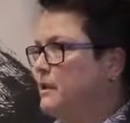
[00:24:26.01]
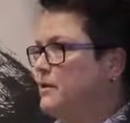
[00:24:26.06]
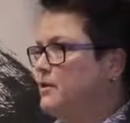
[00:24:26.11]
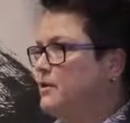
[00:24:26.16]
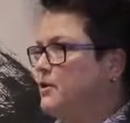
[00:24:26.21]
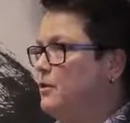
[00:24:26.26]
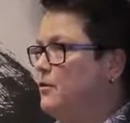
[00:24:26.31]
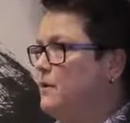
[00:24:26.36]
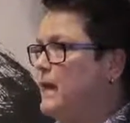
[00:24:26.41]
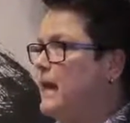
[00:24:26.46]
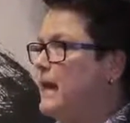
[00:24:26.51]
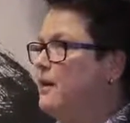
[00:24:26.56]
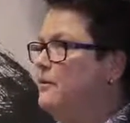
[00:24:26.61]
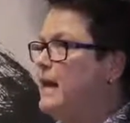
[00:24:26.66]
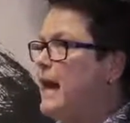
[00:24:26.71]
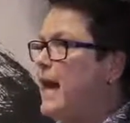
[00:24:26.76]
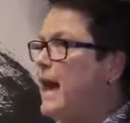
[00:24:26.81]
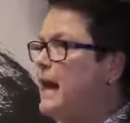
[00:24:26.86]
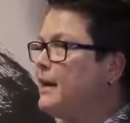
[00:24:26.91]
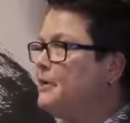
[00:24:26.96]
So now
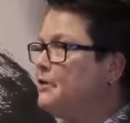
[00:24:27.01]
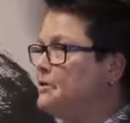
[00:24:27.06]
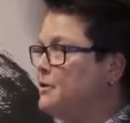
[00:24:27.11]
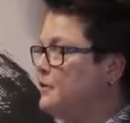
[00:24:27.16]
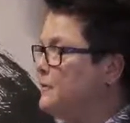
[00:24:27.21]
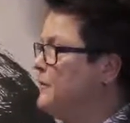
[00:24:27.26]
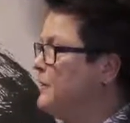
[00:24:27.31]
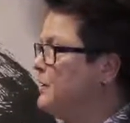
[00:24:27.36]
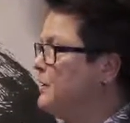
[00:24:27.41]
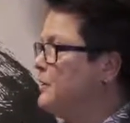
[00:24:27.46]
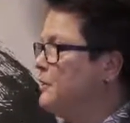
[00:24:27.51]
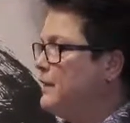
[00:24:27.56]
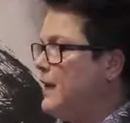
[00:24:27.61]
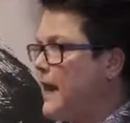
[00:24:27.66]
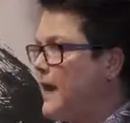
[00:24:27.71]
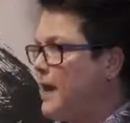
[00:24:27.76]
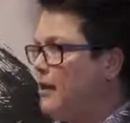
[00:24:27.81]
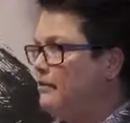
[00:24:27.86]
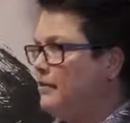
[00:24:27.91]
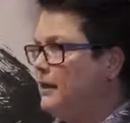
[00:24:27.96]
the hackers have figured
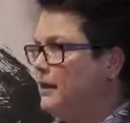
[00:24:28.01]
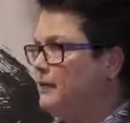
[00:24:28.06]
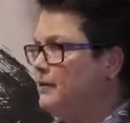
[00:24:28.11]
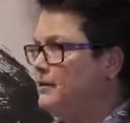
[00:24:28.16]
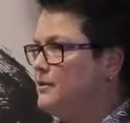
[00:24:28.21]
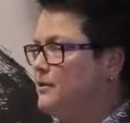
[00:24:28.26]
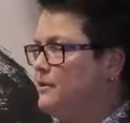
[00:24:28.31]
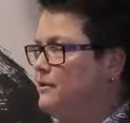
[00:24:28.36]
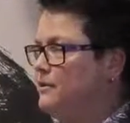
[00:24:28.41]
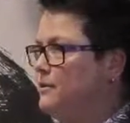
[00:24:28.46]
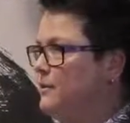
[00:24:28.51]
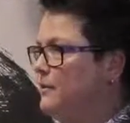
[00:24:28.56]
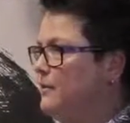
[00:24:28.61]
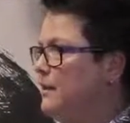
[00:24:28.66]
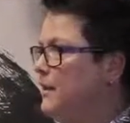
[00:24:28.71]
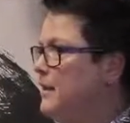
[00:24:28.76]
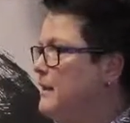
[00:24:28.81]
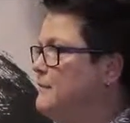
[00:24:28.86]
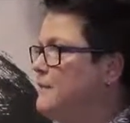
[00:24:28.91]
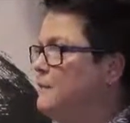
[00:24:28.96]
out and the, the
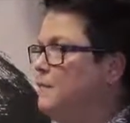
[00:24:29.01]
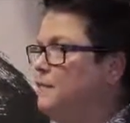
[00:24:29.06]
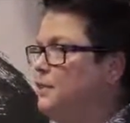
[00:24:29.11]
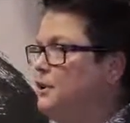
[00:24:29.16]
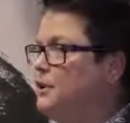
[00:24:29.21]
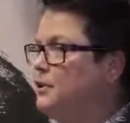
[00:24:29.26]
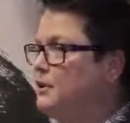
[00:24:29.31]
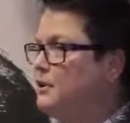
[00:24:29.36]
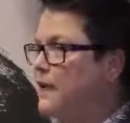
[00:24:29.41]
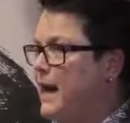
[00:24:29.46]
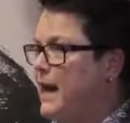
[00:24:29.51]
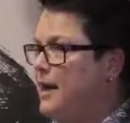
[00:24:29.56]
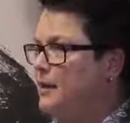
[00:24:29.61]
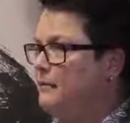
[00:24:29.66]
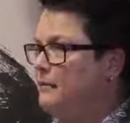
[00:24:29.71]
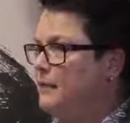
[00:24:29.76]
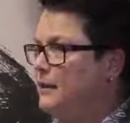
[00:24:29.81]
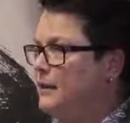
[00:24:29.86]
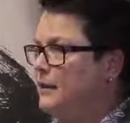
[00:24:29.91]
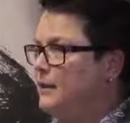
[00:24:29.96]
thieves have figured
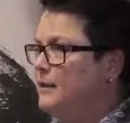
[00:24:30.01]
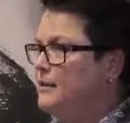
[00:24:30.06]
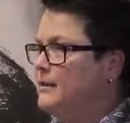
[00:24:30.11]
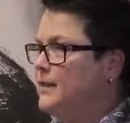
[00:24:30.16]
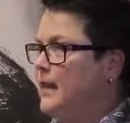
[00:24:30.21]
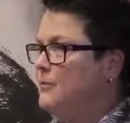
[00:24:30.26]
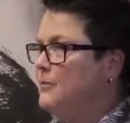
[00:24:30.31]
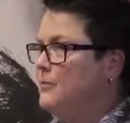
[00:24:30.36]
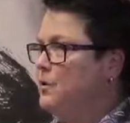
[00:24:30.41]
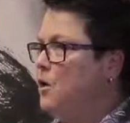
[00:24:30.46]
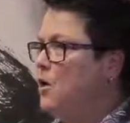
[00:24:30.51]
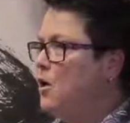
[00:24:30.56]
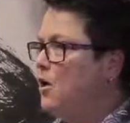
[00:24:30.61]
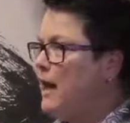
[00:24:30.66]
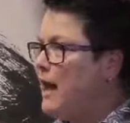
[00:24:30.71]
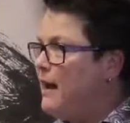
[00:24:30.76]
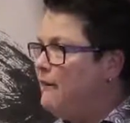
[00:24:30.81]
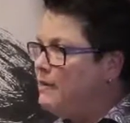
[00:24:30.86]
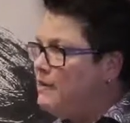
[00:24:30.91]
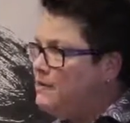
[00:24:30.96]
out that we all
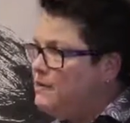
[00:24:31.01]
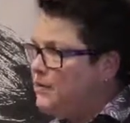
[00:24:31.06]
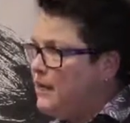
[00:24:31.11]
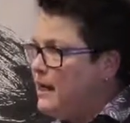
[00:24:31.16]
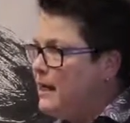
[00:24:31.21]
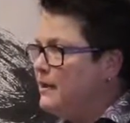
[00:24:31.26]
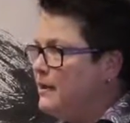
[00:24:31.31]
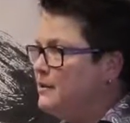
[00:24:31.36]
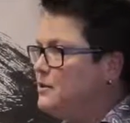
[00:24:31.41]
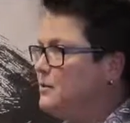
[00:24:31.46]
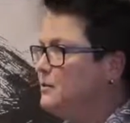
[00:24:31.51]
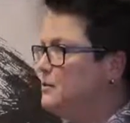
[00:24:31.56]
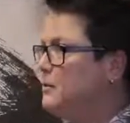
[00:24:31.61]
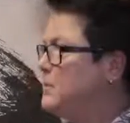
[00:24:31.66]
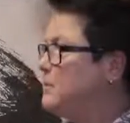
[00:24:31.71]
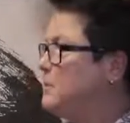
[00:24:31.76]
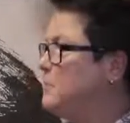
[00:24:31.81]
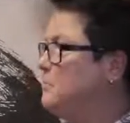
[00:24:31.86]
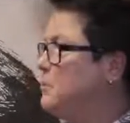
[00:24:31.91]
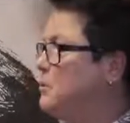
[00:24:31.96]
have these things,
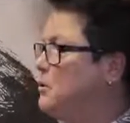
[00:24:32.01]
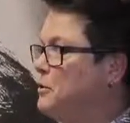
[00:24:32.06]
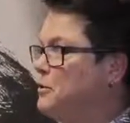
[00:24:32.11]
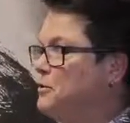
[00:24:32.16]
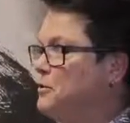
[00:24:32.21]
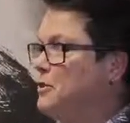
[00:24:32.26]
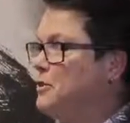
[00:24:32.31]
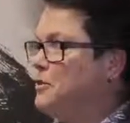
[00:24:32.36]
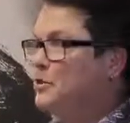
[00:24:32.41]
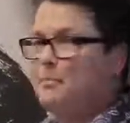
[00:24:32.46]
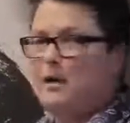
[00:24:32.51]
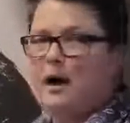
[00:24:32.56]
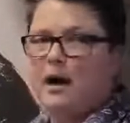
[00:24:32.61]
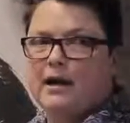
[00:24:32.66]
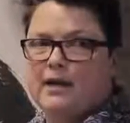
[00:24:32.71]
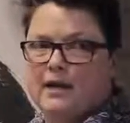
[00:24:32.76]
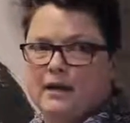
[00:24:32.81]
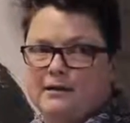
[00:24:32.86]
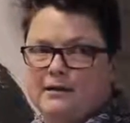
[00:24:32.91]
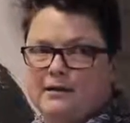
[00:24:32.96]
these computers in our
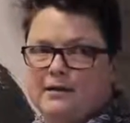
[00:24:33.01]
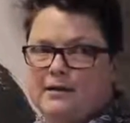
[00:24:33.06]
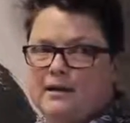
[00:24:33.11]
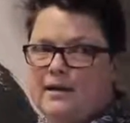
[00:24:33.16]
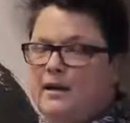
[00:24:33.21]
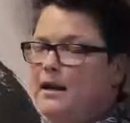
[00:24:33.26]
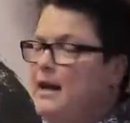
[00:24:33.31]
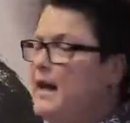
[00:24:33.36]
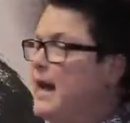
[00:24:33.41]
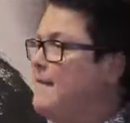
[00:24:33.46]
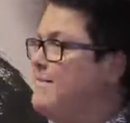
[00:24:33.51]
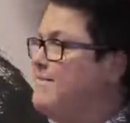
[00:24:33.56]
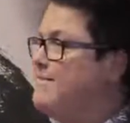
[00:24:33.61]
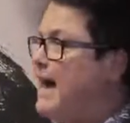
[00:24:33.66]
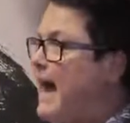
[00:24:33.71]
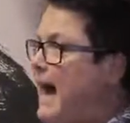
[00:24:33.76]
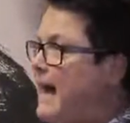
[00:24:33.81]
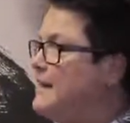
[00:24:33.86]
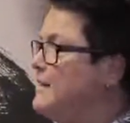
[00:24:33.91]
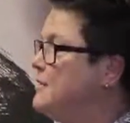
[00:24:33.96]
pockets, and
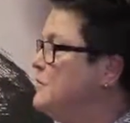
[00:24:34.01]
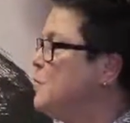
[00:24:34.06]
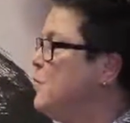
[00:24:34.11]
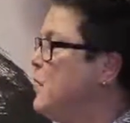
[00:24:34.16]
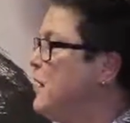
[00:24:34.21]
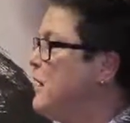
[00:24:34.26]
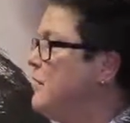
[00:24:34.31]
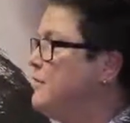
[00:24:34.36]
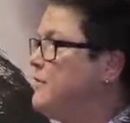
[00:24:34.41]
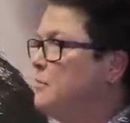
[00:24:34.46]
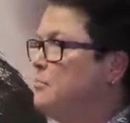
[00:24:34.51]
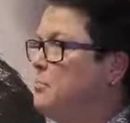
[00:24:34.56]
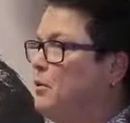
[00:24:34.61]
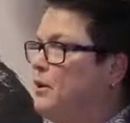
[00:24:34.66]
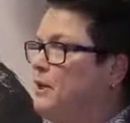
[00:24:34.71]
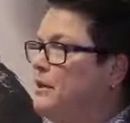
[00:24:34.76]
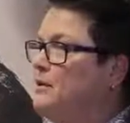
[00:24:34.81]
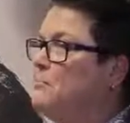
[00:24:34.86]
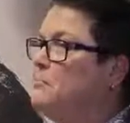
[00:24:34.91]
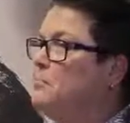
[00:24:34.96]
that is where they're
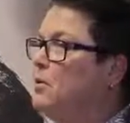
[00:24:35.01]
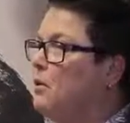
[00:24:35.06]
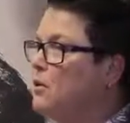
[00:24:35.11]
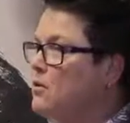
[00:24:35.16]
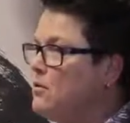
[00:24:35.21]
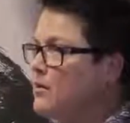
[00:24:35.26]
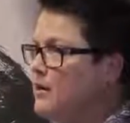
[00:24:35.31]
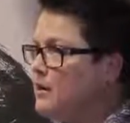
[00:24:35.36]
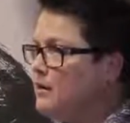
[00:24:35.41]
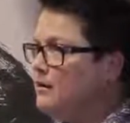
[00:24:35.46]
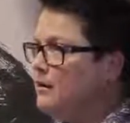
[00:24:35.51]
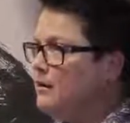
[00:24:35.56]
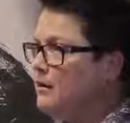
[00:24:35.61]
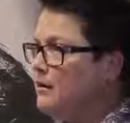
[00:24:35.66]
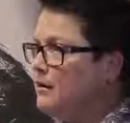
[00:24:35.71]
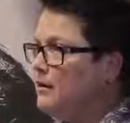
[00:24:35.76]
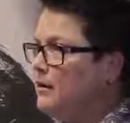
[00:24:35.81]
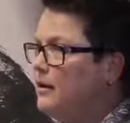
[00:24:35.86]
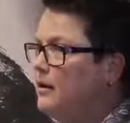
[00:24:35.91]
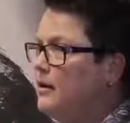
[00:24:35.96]
putting the bulk
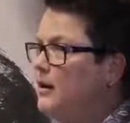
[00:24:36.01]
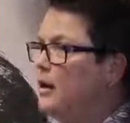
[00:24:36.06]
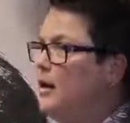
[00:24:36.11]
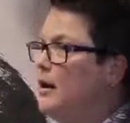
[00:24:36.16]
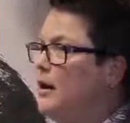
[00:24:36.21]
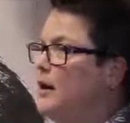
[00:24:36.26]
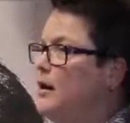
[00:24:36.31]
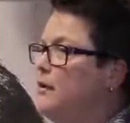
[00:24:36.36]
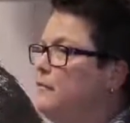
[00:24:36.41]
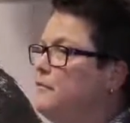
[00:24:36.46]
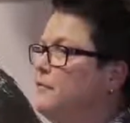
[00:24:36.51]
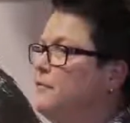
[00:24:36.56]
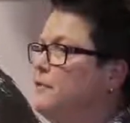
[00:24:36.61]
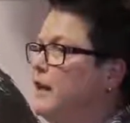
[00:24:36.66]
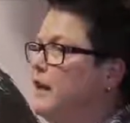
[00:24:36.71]
of